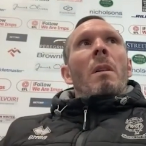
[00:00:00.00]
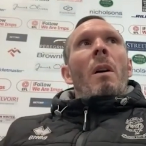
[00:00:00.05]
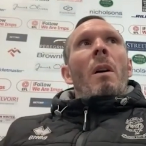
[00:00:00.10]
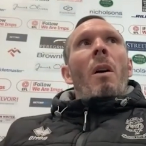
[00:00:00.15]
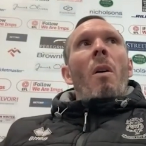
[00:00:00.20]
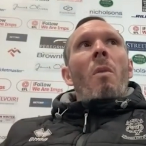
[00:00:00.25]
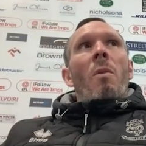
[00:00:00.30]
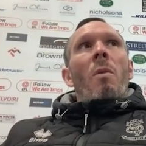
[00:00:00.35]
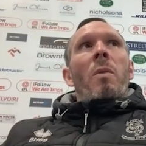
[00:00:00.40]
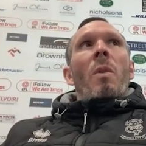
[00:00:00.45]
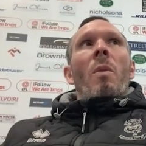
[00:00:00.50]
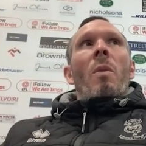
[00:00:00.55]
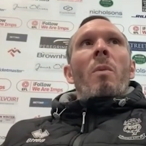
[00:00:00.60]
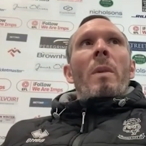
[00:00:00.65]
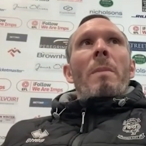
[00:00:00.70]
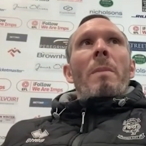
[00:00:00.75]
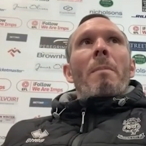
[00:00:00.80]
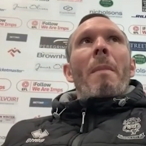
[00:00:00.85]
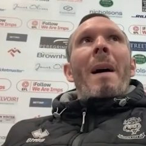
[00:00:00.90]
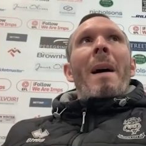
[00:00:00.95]
Hopeful
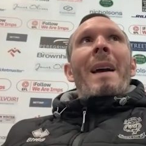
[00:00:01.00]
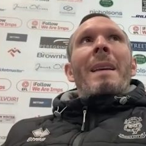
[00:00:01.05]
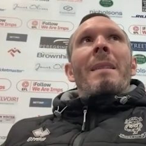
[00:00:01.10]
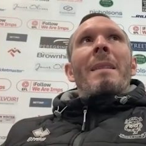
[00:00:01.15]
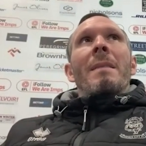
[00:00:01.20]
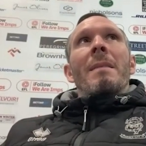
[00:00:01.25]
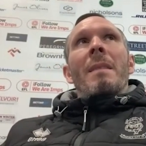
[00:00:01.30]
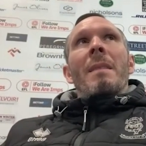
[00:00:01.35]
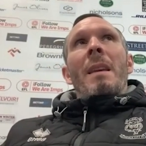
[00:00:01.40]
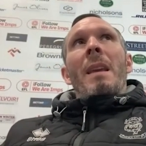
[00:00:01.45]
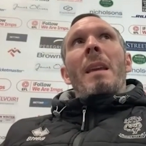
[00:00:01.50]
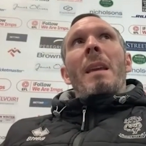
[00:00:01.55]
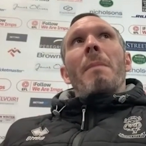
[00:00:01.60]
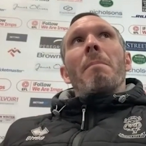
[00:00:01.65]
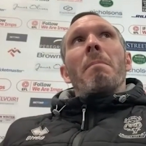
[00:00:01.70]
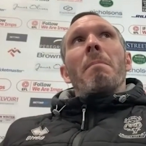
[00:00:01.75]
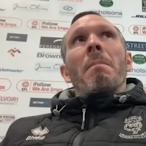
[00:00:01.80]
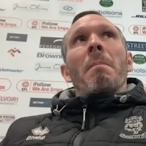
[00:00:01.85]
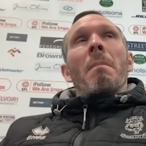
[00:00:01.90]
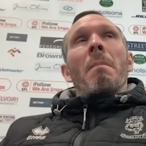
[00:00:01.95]
we might see
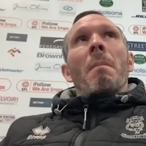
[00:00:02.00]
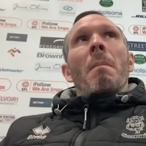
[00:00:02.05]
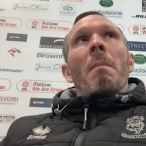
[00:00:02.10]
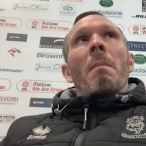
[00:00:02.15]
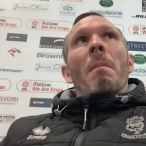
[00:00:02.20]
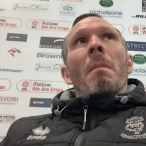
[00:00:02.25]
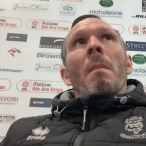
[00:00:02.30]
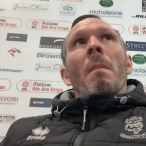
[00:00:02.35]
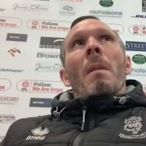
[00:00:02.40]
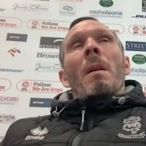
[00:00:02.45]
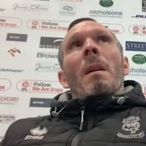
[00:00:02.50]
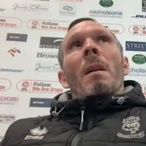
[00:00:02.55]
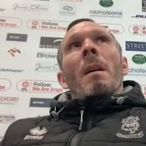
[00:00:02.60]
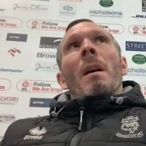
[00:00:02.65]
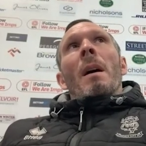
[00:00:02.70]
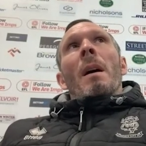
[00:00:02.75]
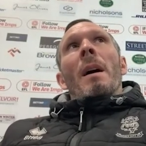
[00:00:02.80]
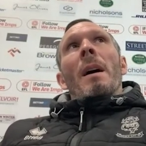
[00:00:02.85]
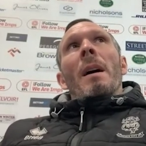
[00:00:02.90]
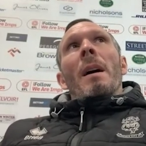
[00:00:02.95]
him
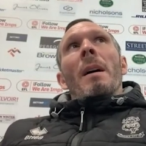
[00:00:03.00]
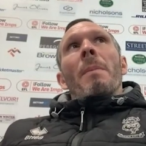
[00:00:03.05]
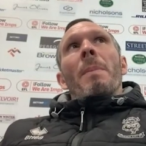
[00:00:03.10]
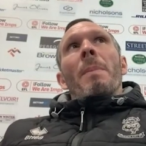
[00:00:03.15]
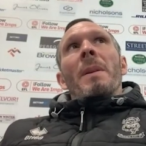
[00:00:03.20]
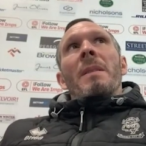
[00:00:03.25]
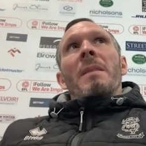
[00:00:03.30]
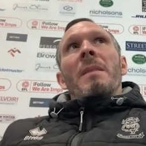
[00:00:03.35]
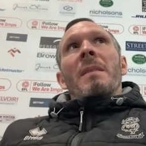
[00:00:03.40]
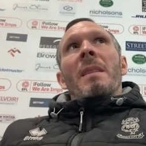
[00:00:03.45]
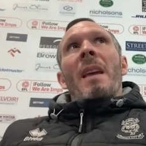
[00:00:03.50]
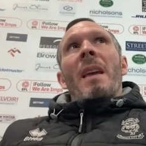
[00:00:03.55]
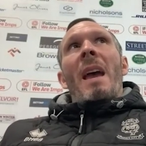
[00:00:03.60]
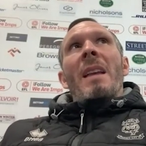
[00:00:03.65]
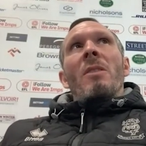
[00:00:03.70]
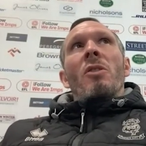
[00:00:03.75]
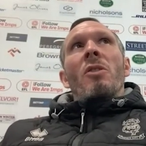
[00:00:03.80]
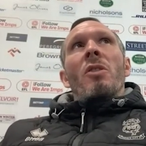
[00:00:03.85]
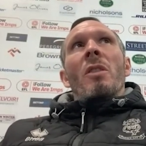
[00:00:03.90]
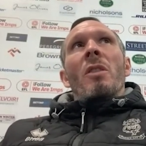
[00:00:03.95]
uh,
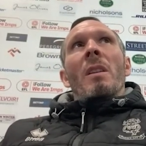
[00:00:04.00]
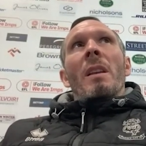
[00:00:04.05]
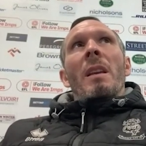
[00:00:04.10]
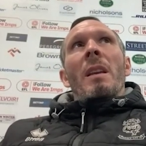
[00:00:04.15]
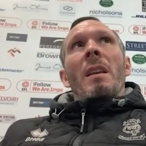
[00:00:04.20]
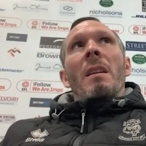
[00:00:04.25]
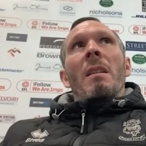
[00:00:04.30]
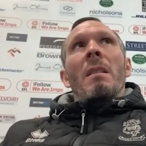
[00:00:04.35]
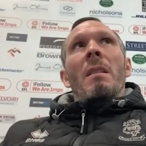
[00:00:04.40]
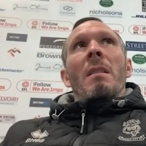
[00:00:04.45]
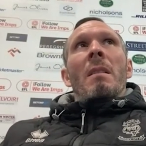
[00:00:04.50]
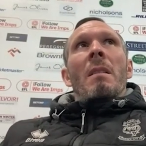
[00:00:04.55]
potentially